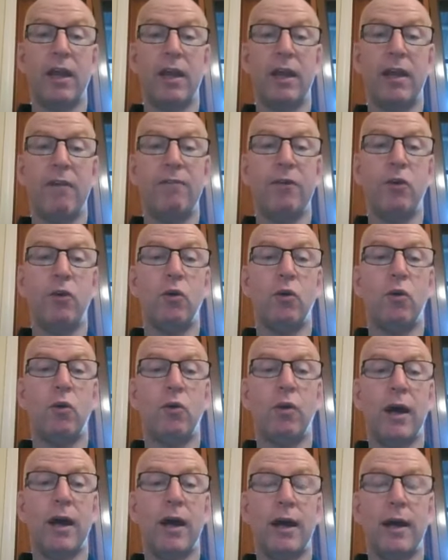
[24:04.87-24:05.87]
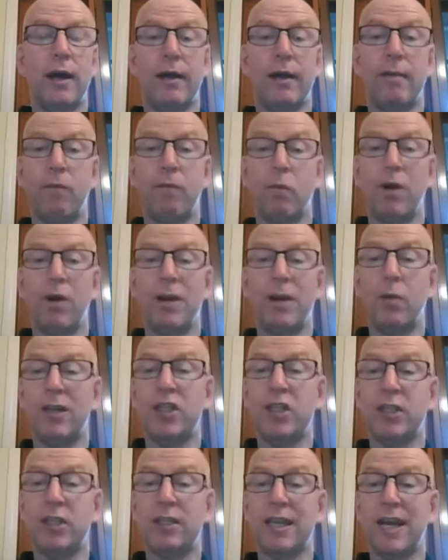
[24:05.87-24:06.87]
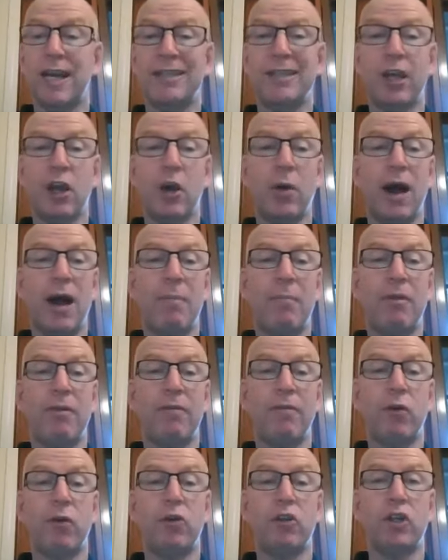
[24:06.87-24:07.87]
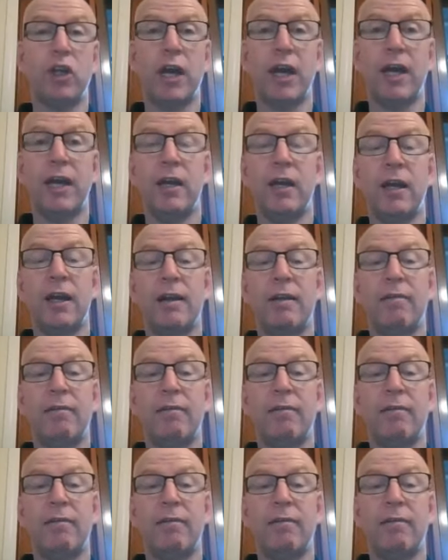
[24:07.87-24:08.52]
If you're once you start to go up the food chain,